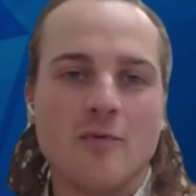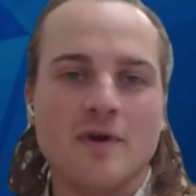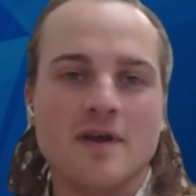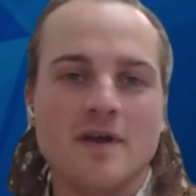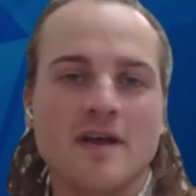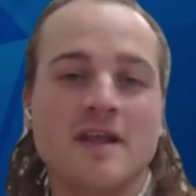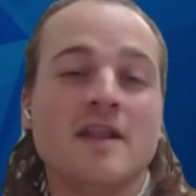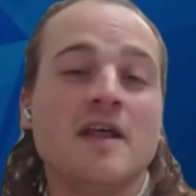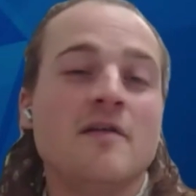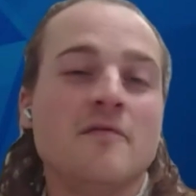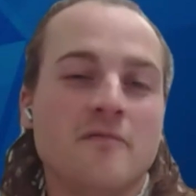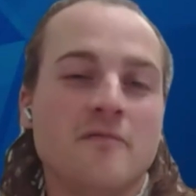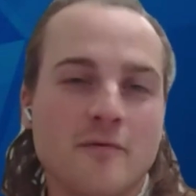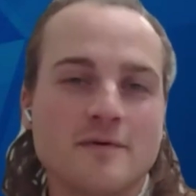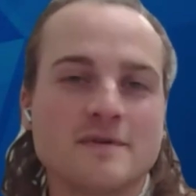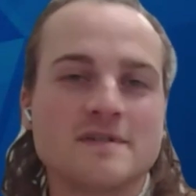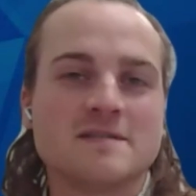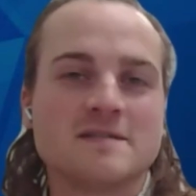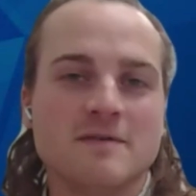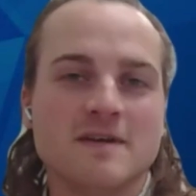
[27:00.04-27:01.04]
of how we, and
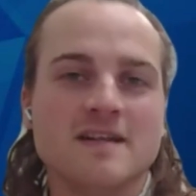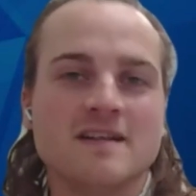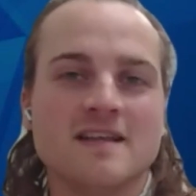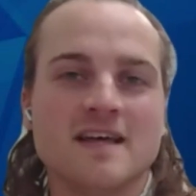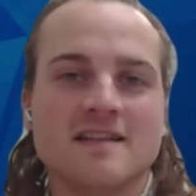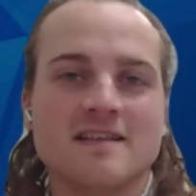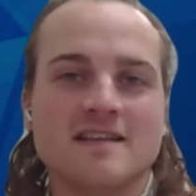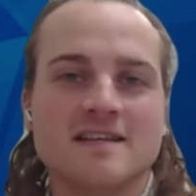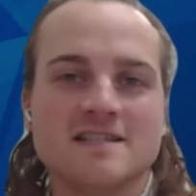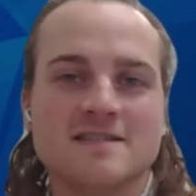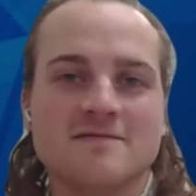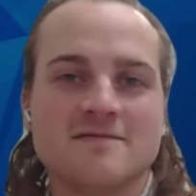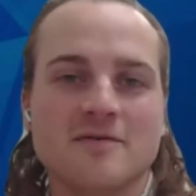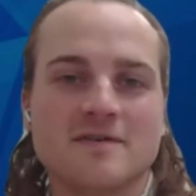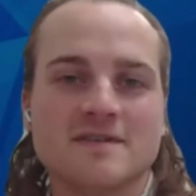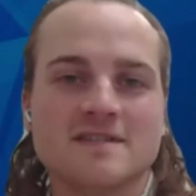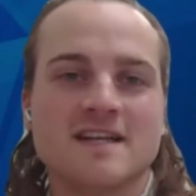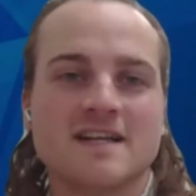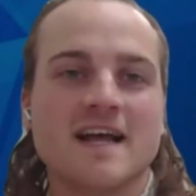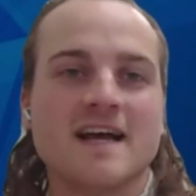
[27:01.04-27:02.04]
enforcement, that these
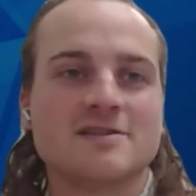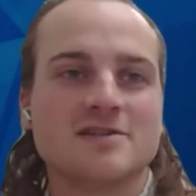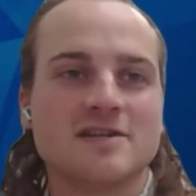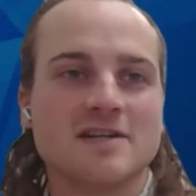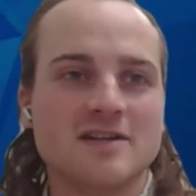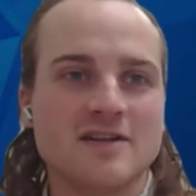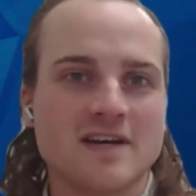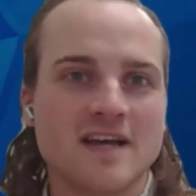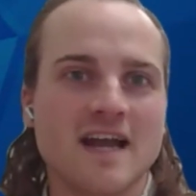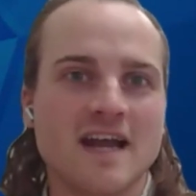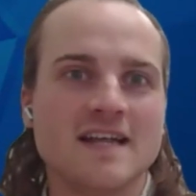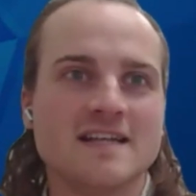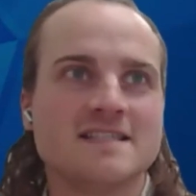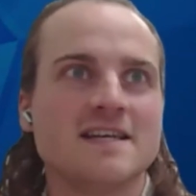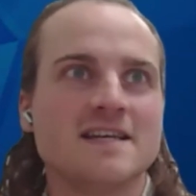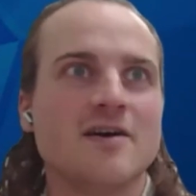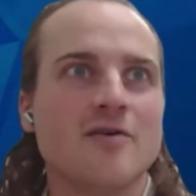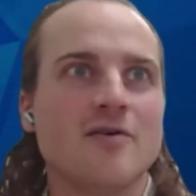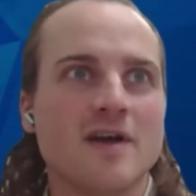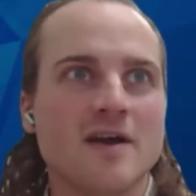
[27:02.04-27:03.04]
folks can actually look at it and
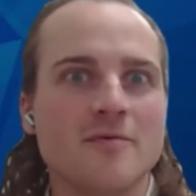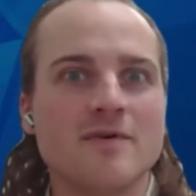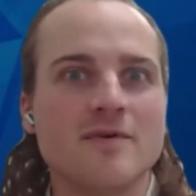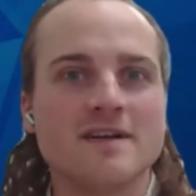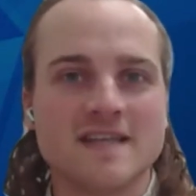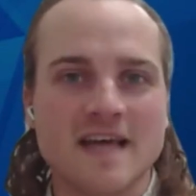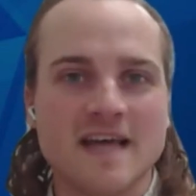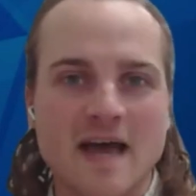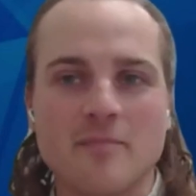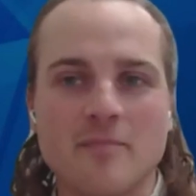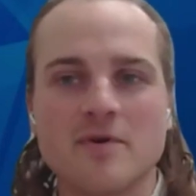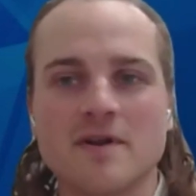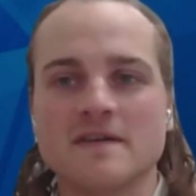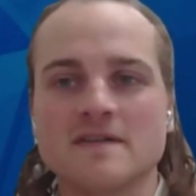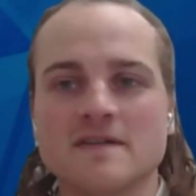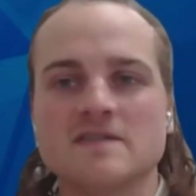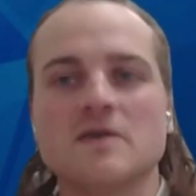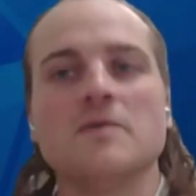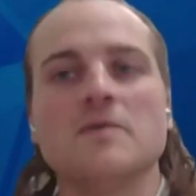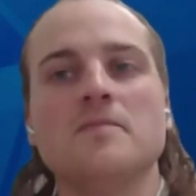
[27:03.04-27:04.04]
say, okay, what is
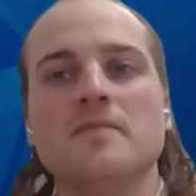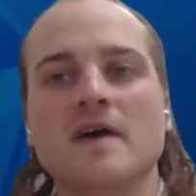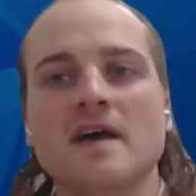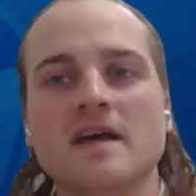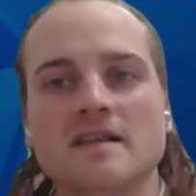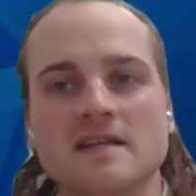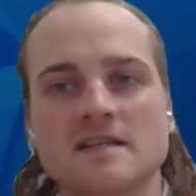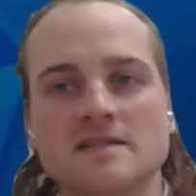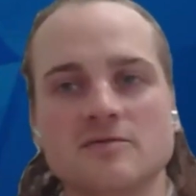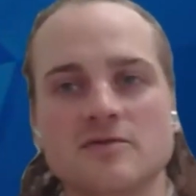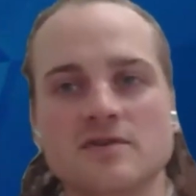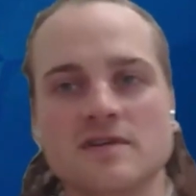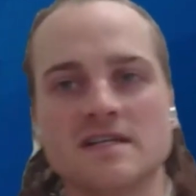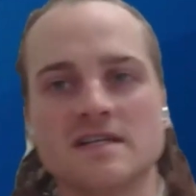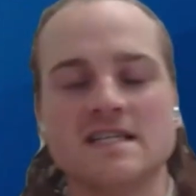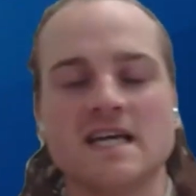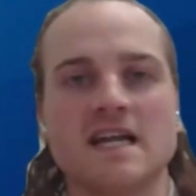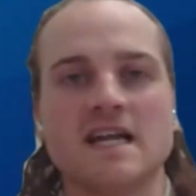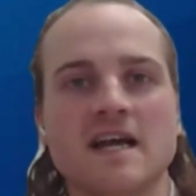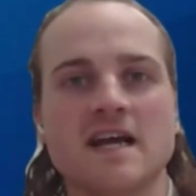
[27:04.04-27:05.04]
happening? So I think that's really
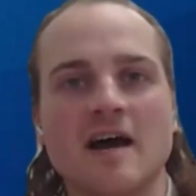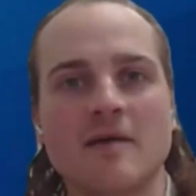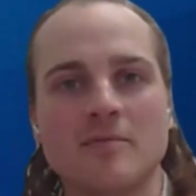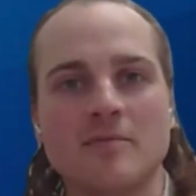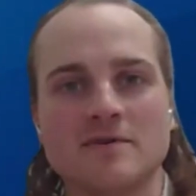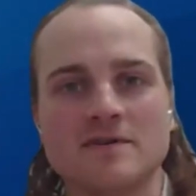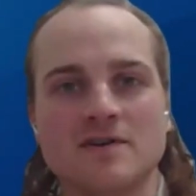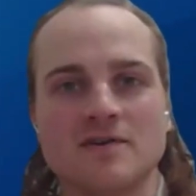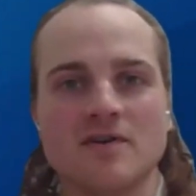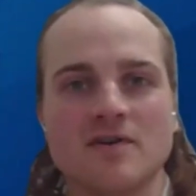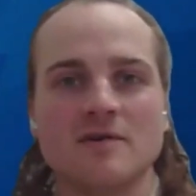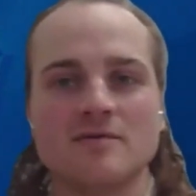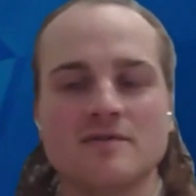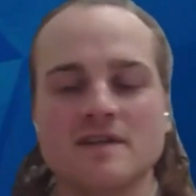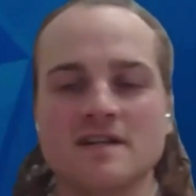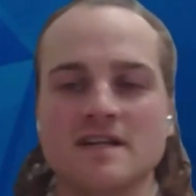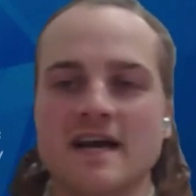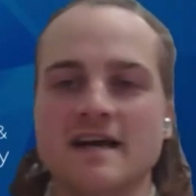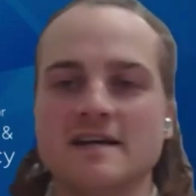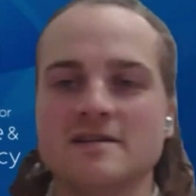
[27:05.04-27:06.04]
exciting opportunity
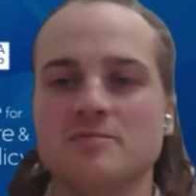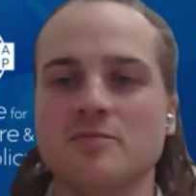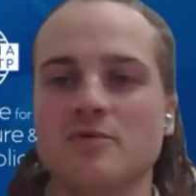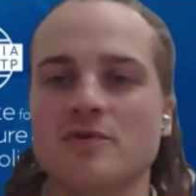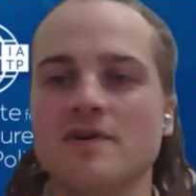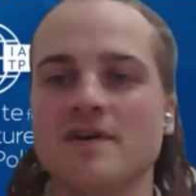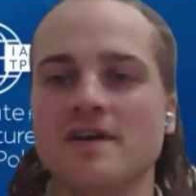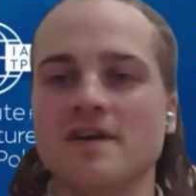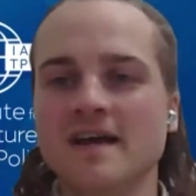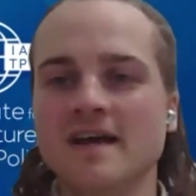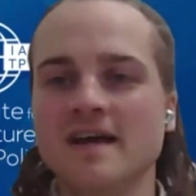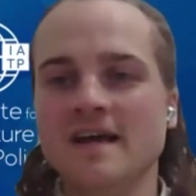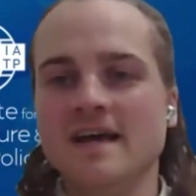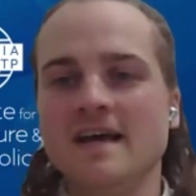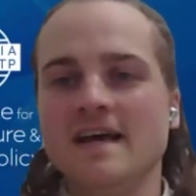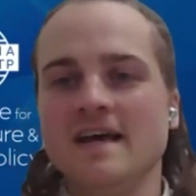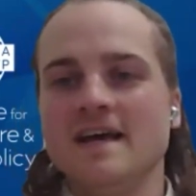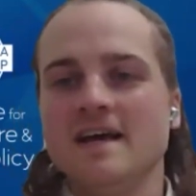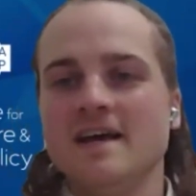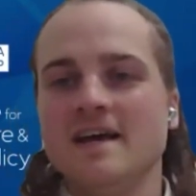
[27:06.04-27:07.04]
with the dashboard.
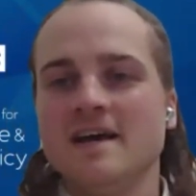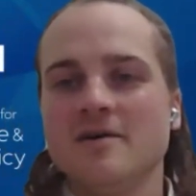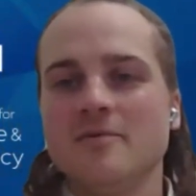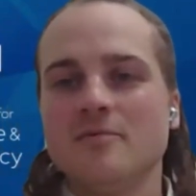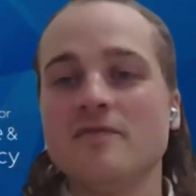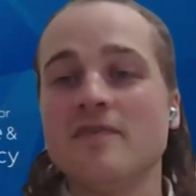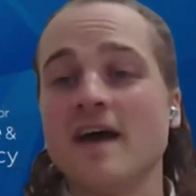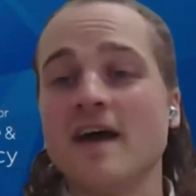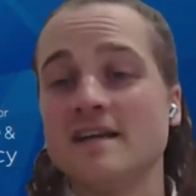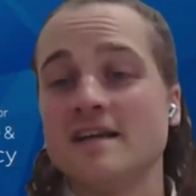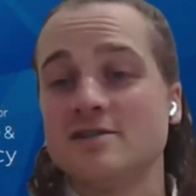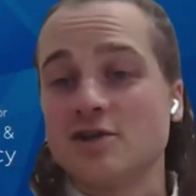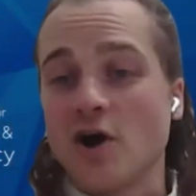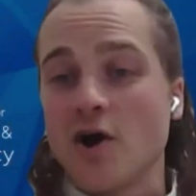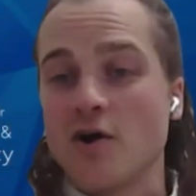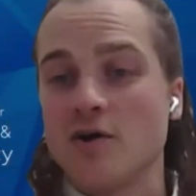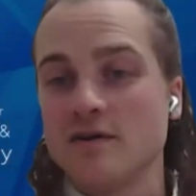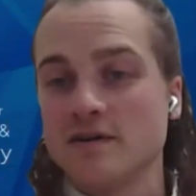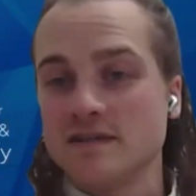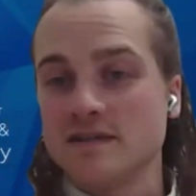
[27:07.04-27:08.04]
We've had
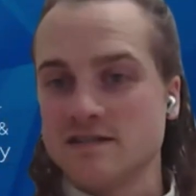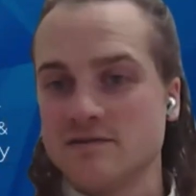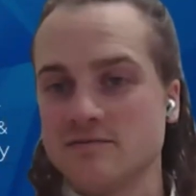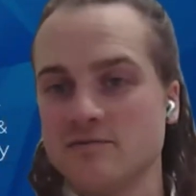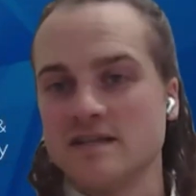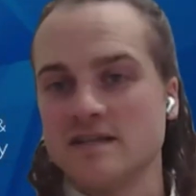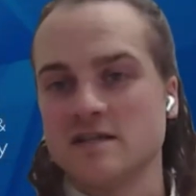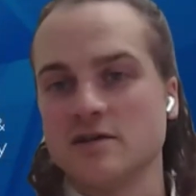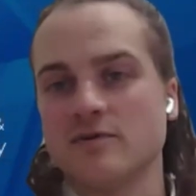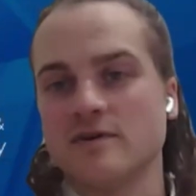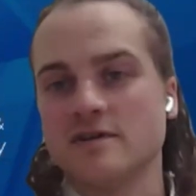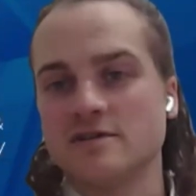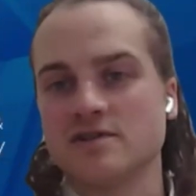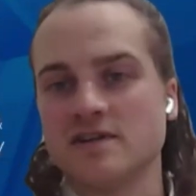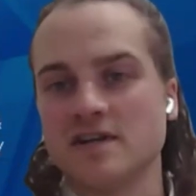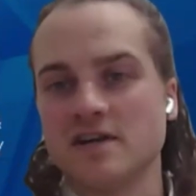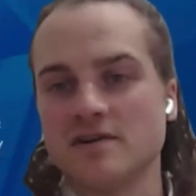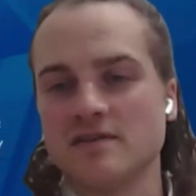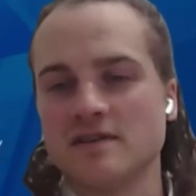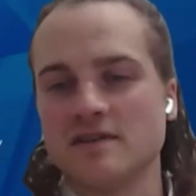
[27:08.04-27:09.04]
Charles raise a
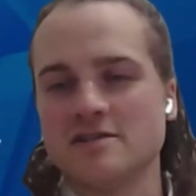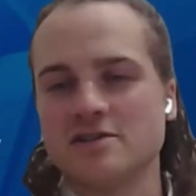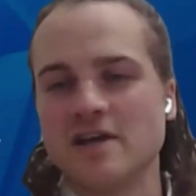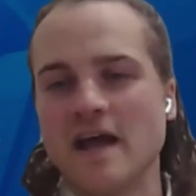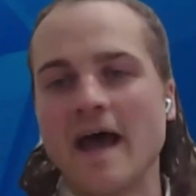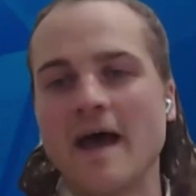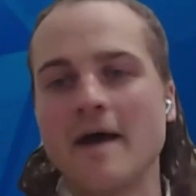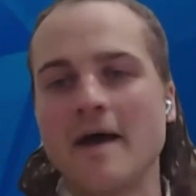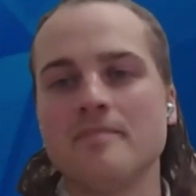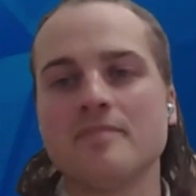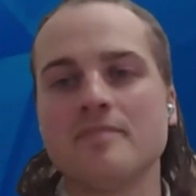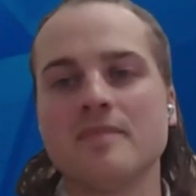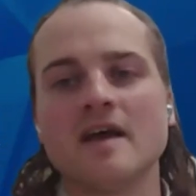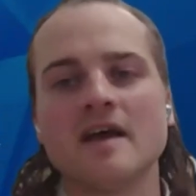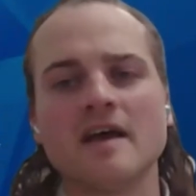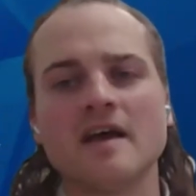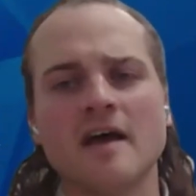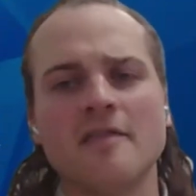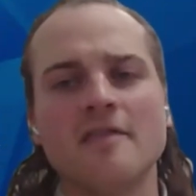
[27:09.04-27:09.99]
question here in the chat,